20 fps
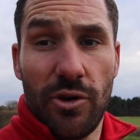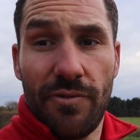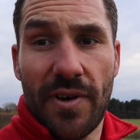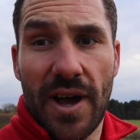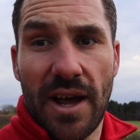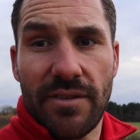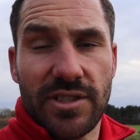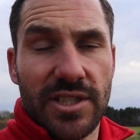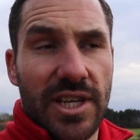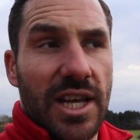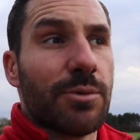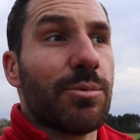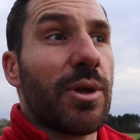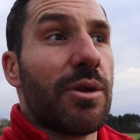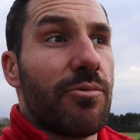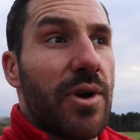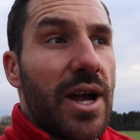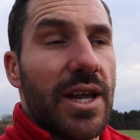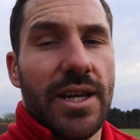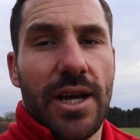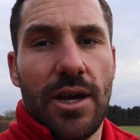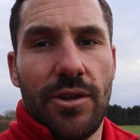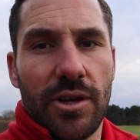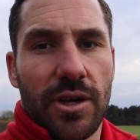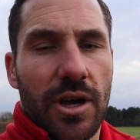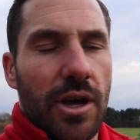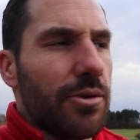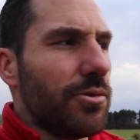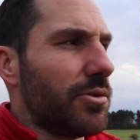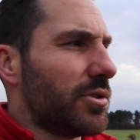5, 6 play right down the
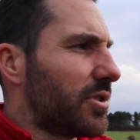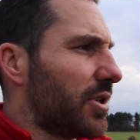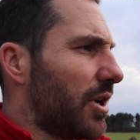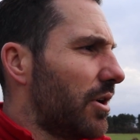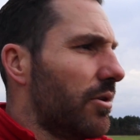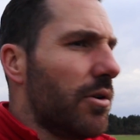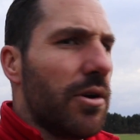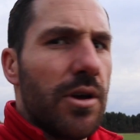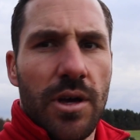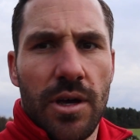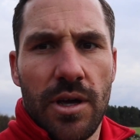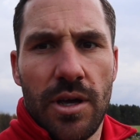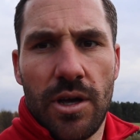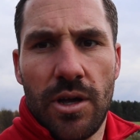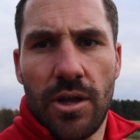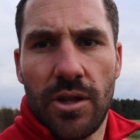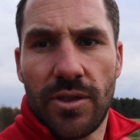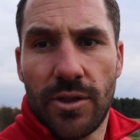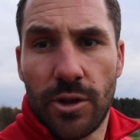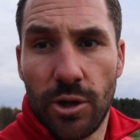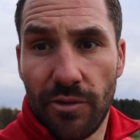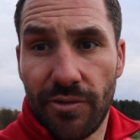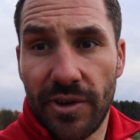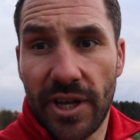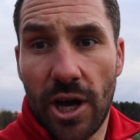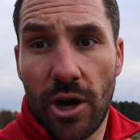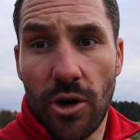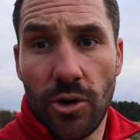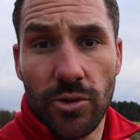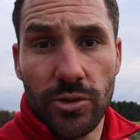coast, so lovely
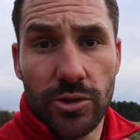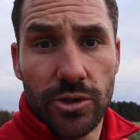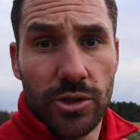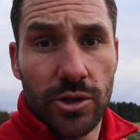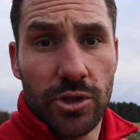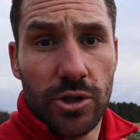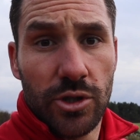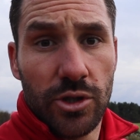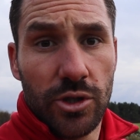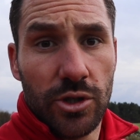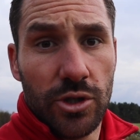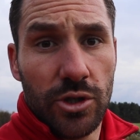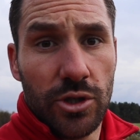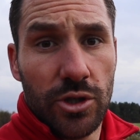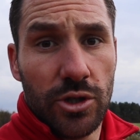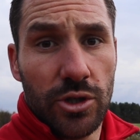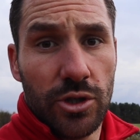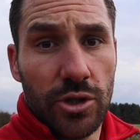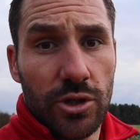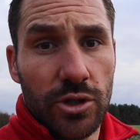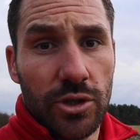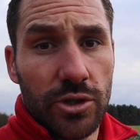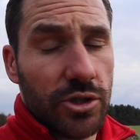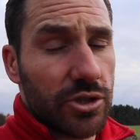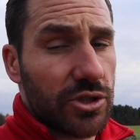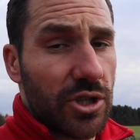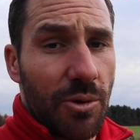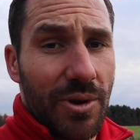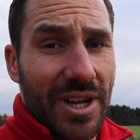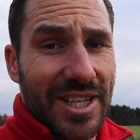holes.
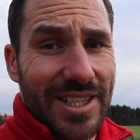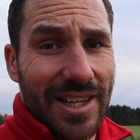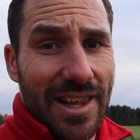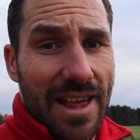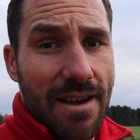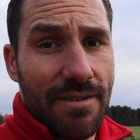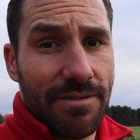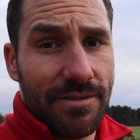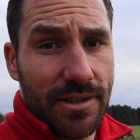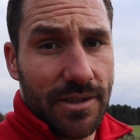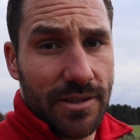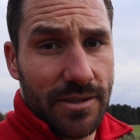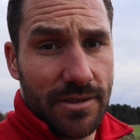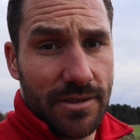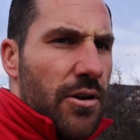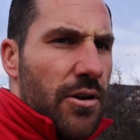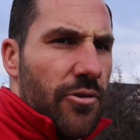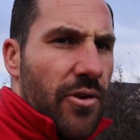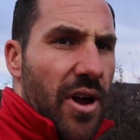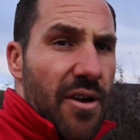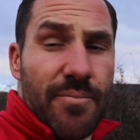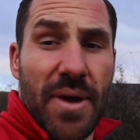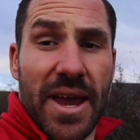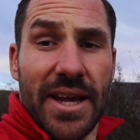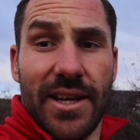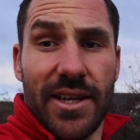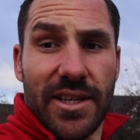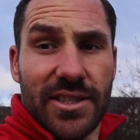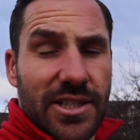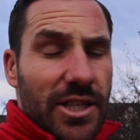Just don't hit it left. Right, I've
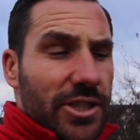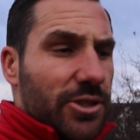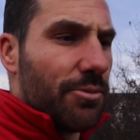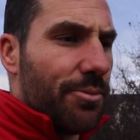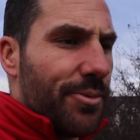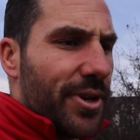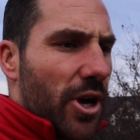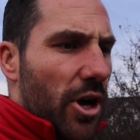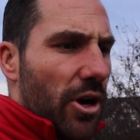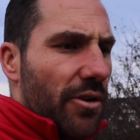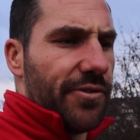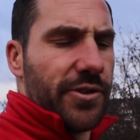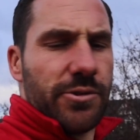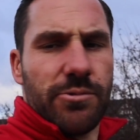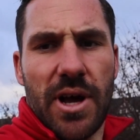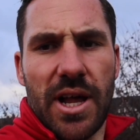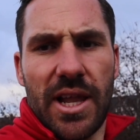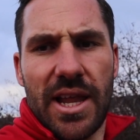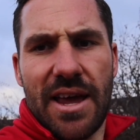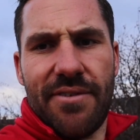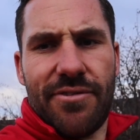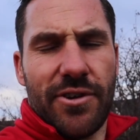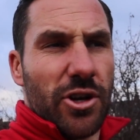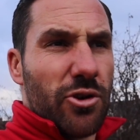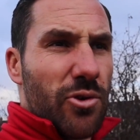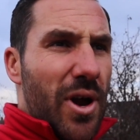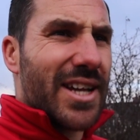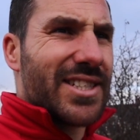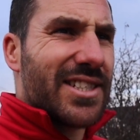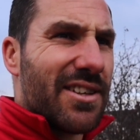made a decision with my golf as well. If an
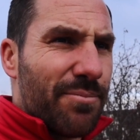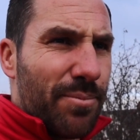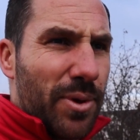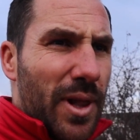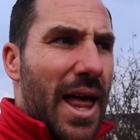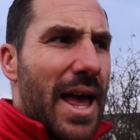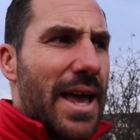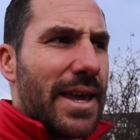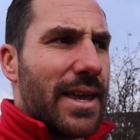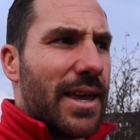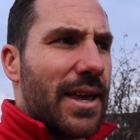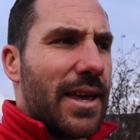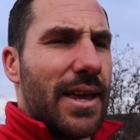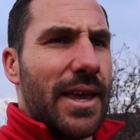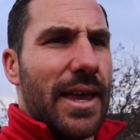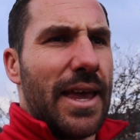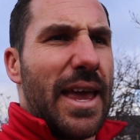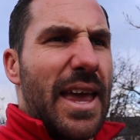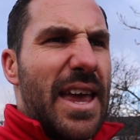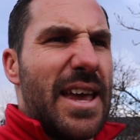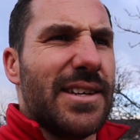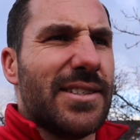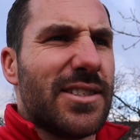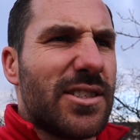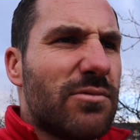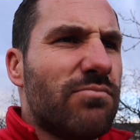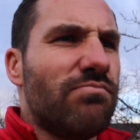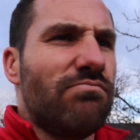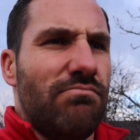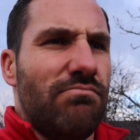aggressive play is